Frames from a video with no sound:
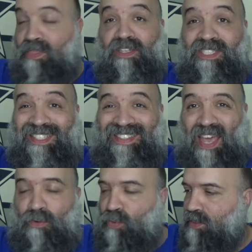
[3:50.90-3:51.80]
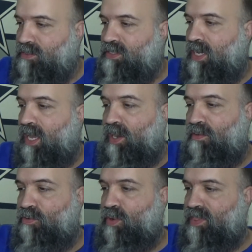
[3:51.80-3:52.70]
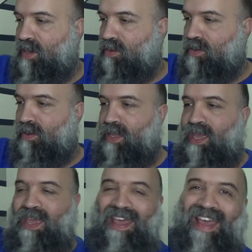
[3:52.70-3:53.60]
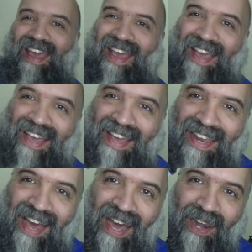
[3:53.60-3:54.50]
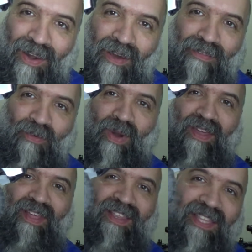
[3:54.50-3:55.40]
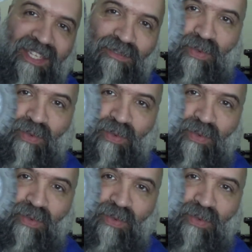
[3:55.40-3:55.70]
the C10 wheels. I love the way they look on it. And I love the way that these